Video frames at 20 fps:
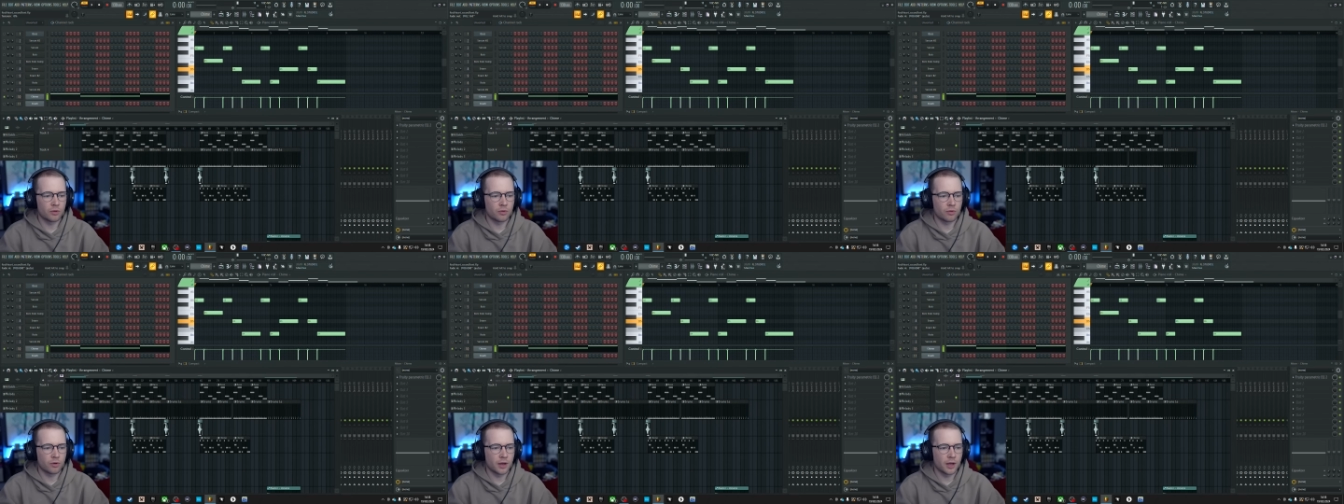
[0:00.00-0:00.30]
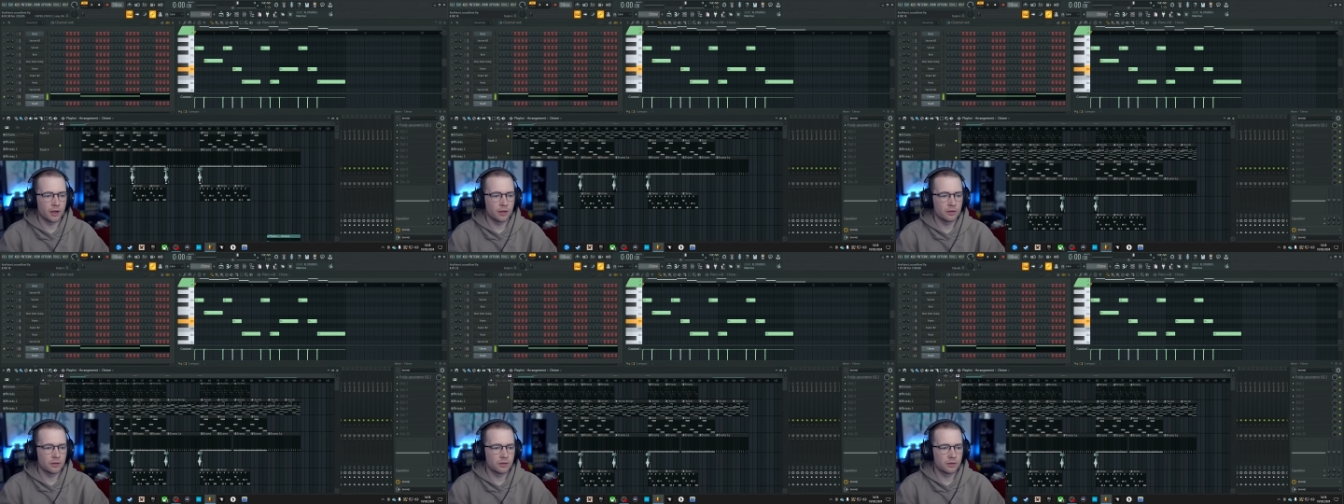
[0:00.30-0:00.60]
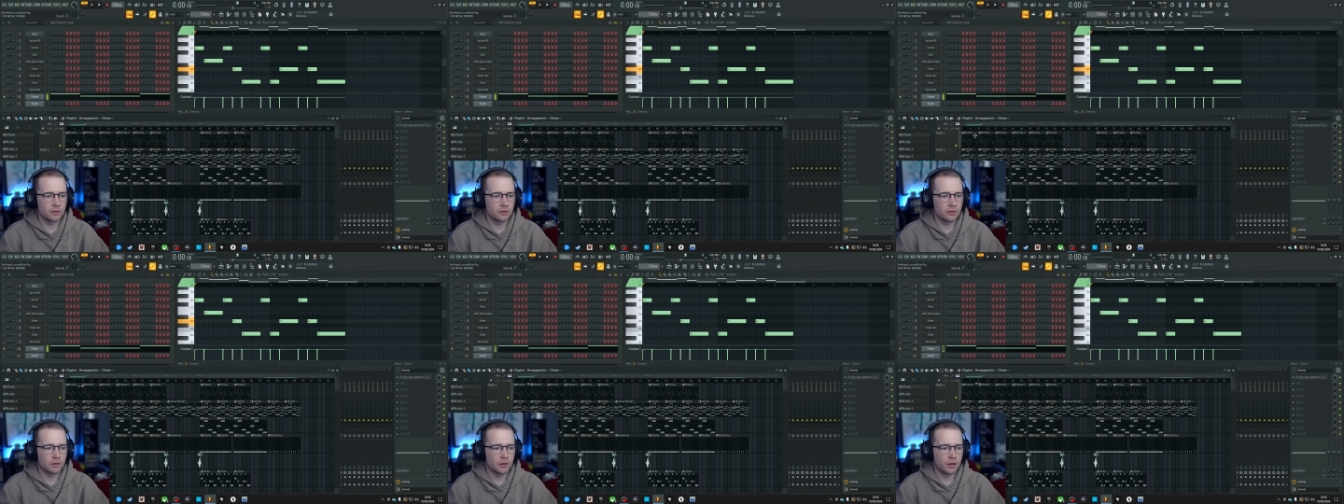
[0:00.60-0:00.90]

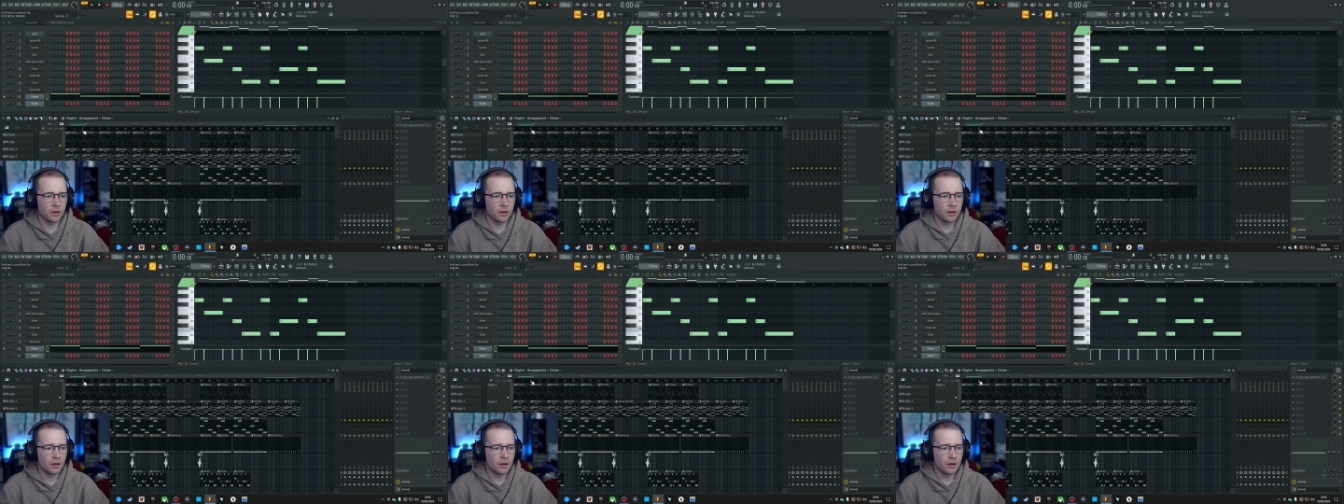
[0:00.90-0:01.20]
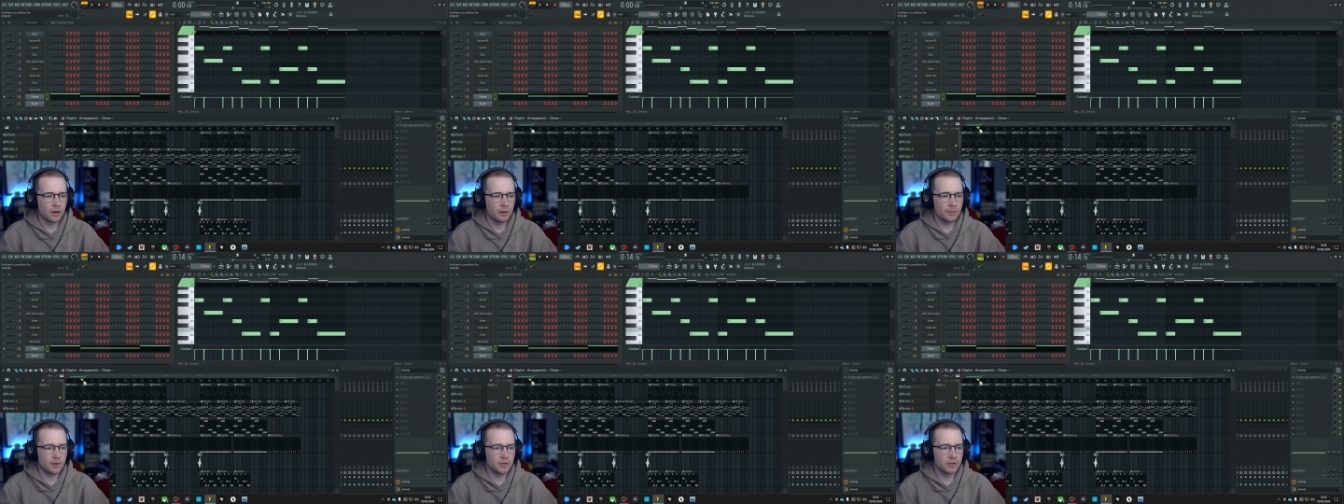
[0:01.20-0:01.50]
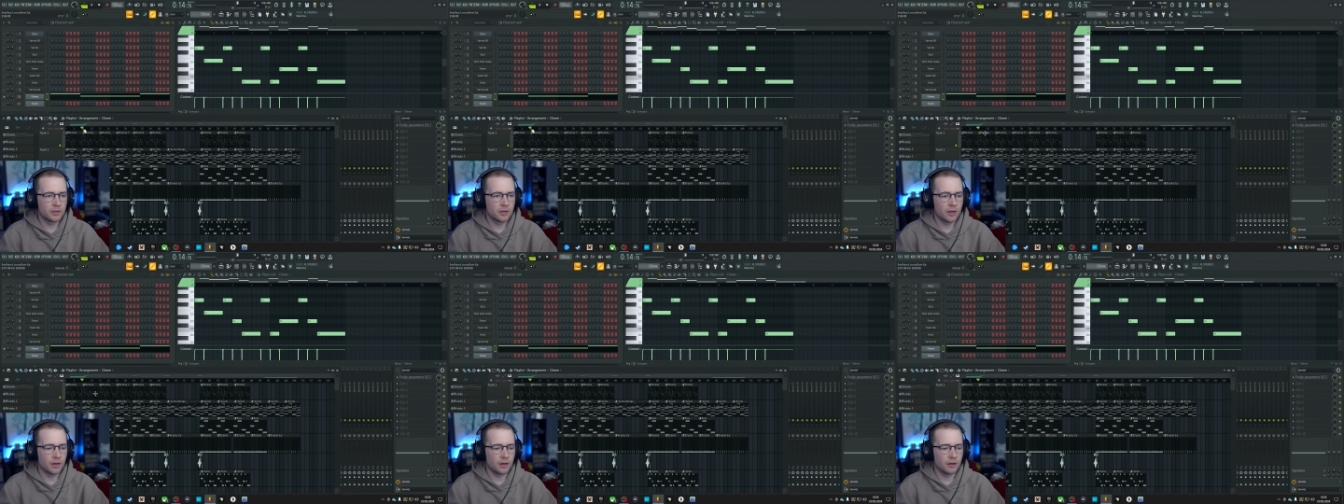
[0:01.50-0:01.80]
rest. Let me
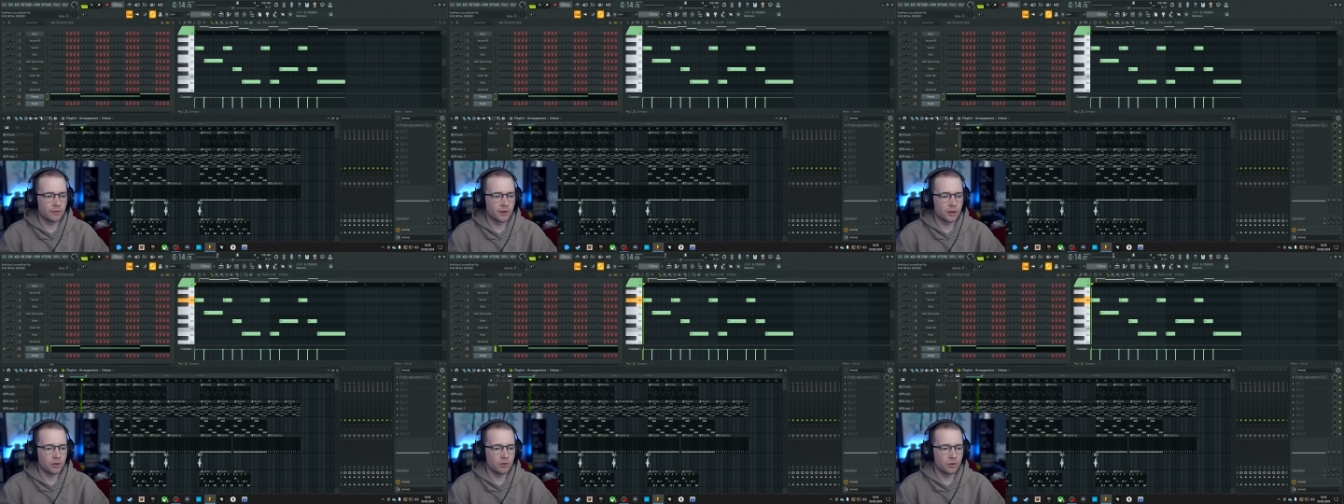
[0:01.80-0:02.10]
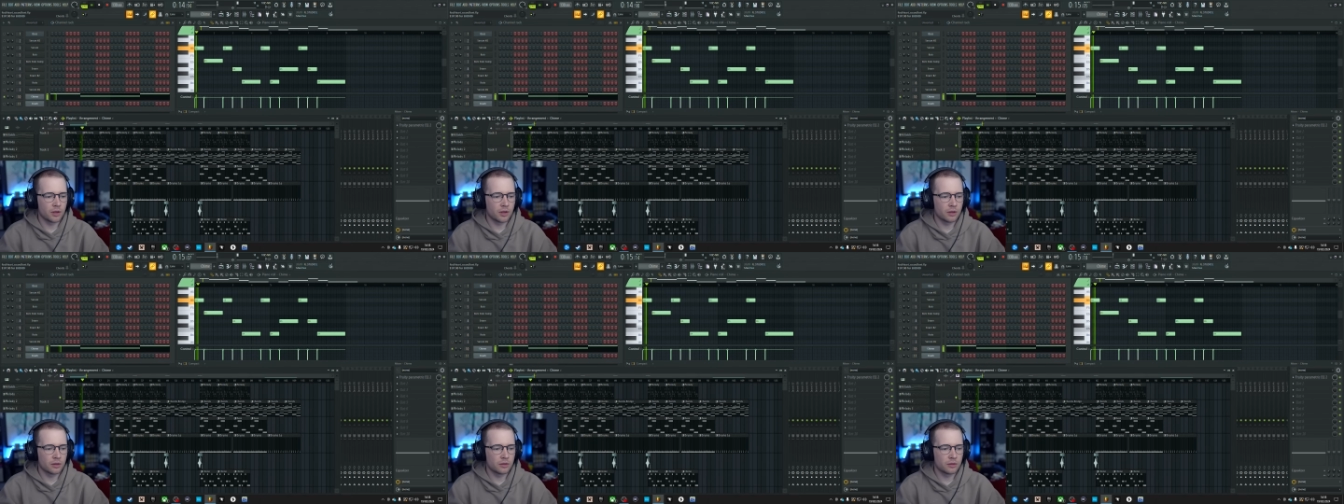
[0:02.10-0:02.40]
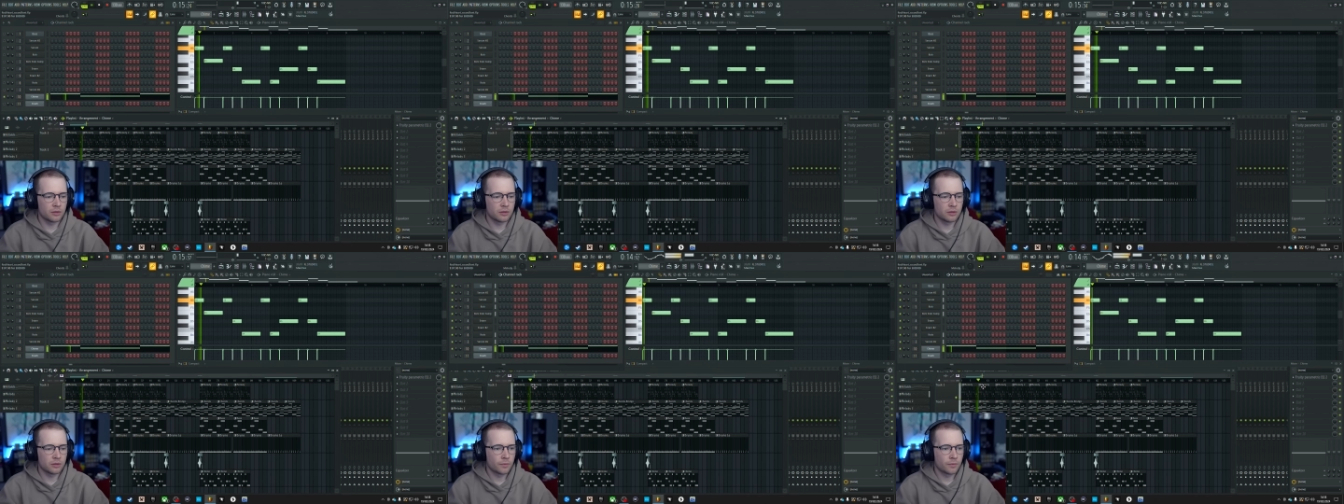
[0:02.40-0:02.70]
see if I do
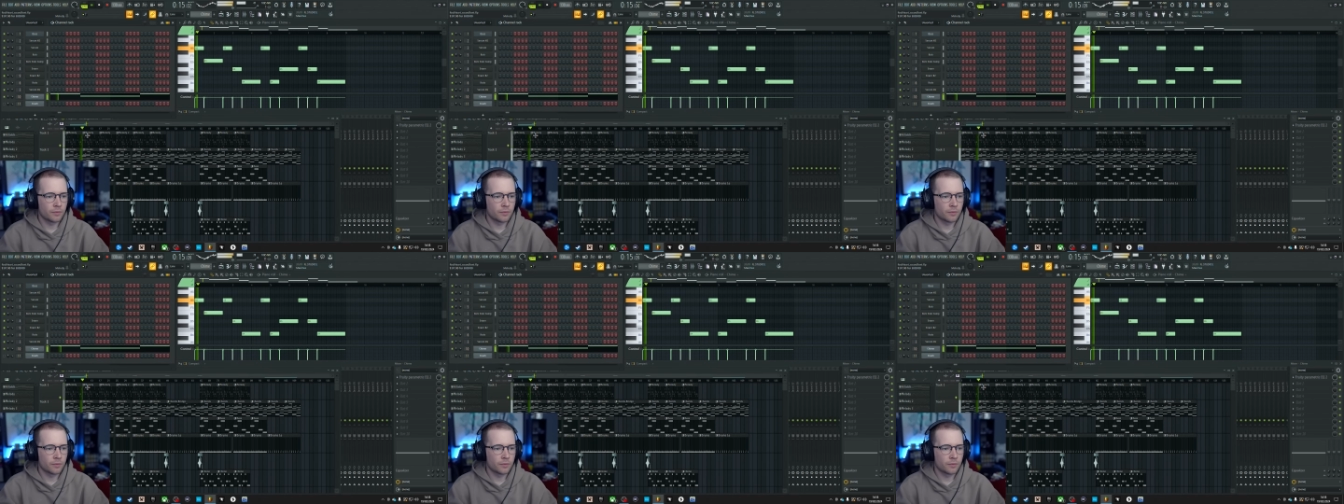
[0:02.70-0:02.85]
this.